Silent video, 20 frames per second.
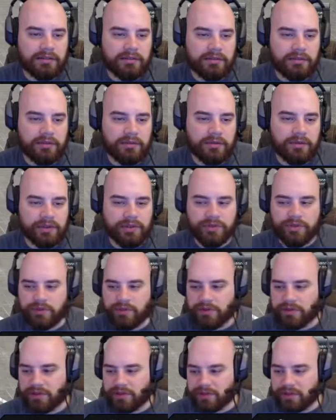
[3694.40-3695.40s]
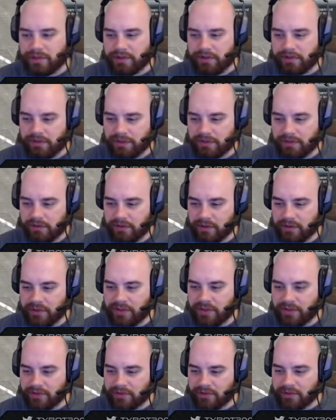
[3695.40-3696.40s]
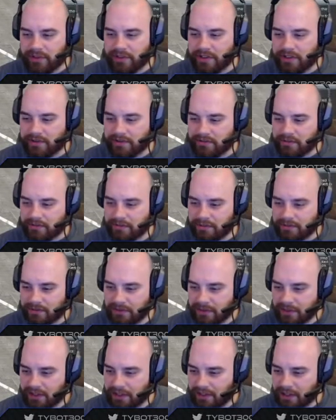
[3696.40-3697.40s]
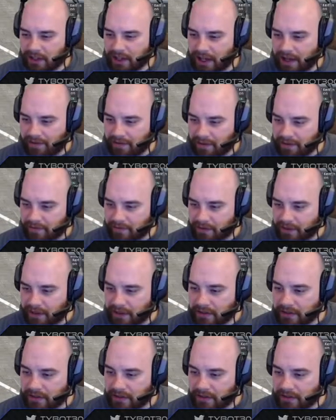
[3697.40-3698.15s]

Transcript: resources, which is really half the fun.